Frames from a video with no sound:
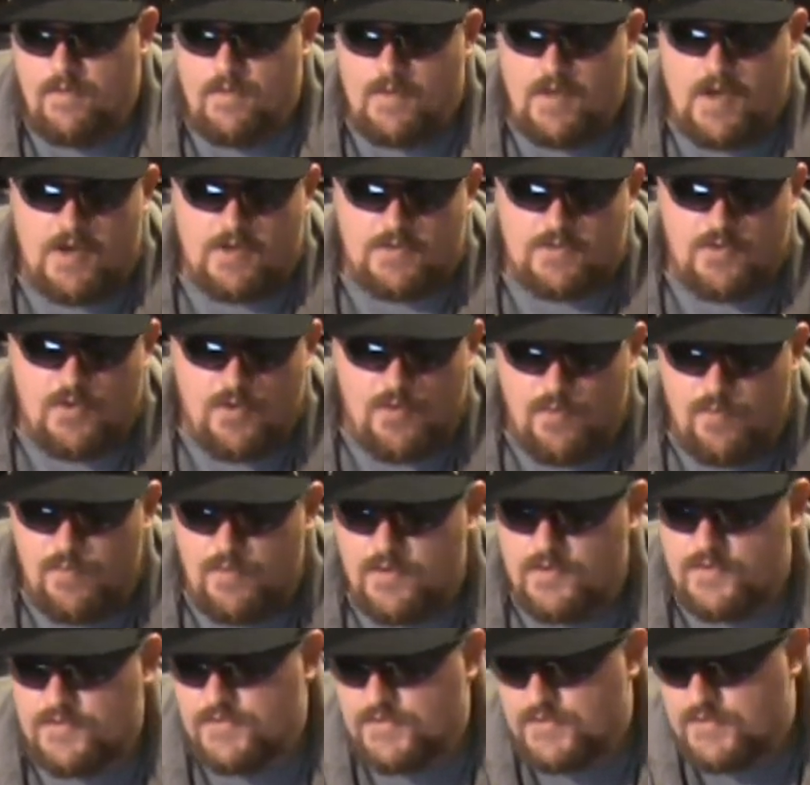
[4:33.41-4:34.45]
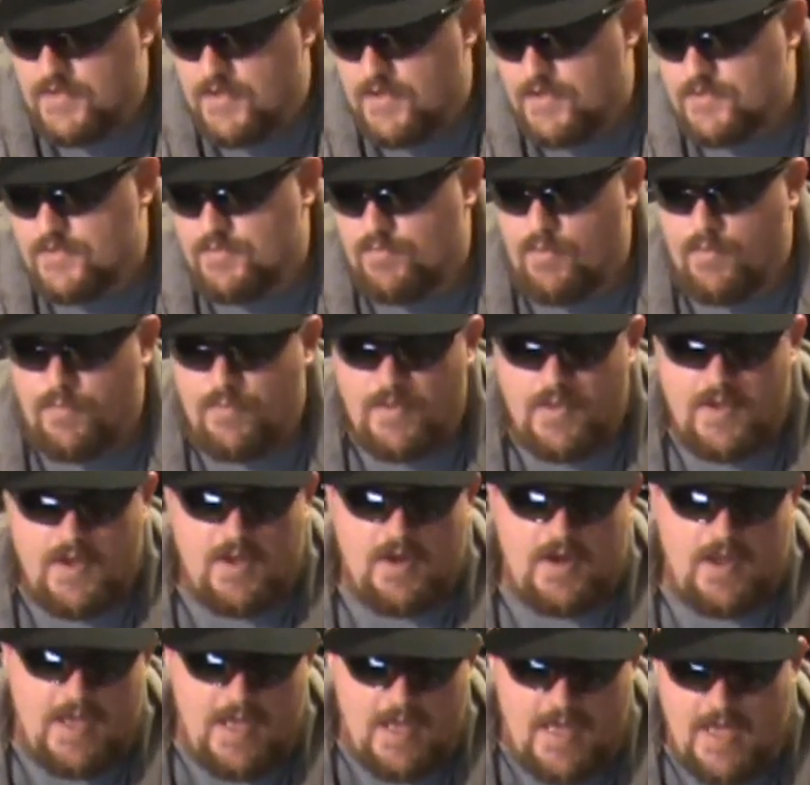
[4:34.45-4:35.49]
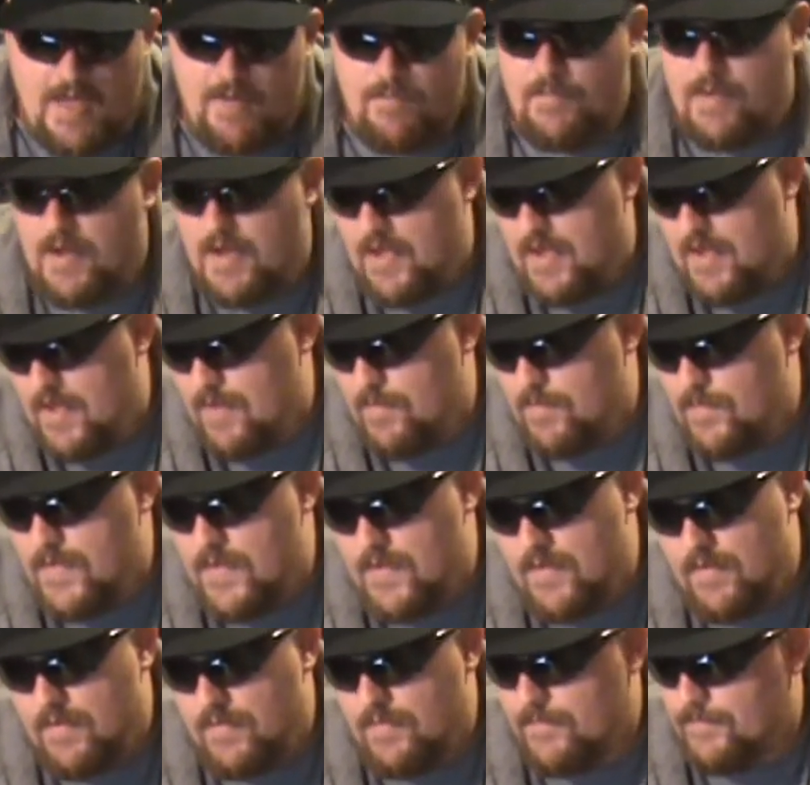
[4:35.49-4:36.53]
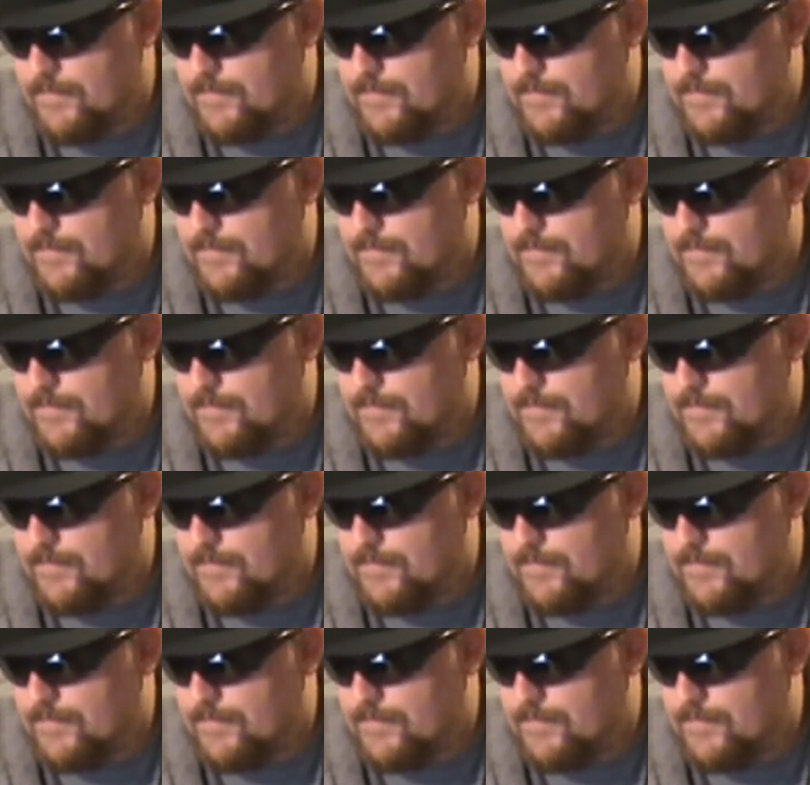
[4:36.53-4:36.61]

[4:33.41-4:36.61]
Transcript: October the 6th, we're playing at Miami.